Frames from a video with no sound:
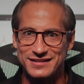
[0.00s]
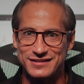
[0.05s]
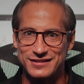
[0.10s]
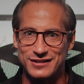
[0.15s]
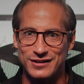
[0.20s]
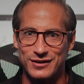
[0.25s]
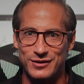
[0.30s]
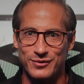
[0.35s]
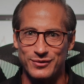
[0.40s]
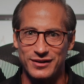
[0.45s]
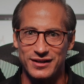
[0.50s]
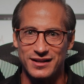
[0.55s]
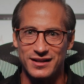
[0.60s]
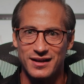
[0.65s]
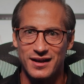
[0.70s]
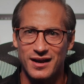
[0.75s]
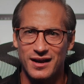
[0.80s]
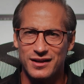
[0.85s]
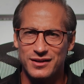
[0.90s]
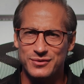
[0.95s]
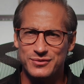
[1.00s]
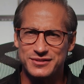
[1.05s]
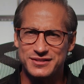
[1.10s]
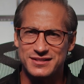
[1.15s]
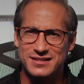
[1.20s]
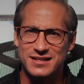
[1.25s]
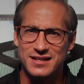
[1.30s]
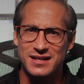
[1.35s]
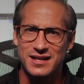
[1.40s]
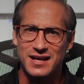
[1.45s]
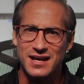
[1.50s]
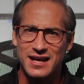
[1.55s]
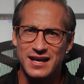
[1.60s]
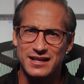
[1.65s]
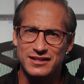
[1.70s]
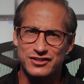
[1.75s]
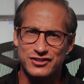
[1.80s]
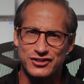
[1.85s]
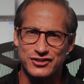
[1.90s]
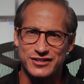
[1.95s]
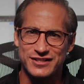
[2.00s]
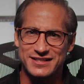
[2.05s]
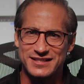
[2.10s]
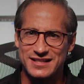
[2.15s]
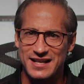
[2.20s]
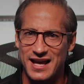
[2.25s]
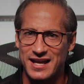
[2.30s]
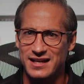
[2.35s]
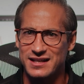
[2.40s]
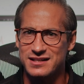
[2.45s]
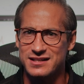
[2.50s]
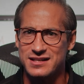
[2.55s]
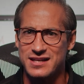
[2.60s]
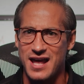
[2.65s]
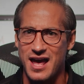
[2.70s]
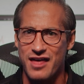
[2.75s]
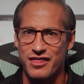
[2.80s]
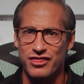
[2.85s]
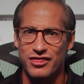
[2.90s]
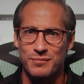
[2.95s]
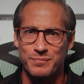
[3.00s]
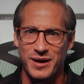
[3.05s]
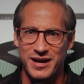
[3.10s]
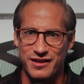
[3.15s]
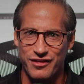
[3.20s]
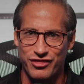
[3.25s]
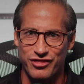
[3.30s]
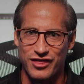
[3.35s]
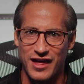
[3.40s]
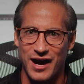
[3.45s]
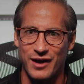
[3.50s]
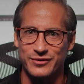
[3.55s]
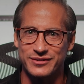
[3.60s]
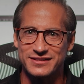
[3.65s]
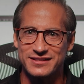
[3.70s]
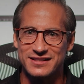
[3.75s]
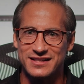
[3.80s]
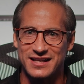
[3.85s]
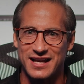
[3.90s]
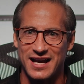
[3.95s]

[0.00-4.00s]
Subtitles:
slowly. You see, it's just like a death by 1,000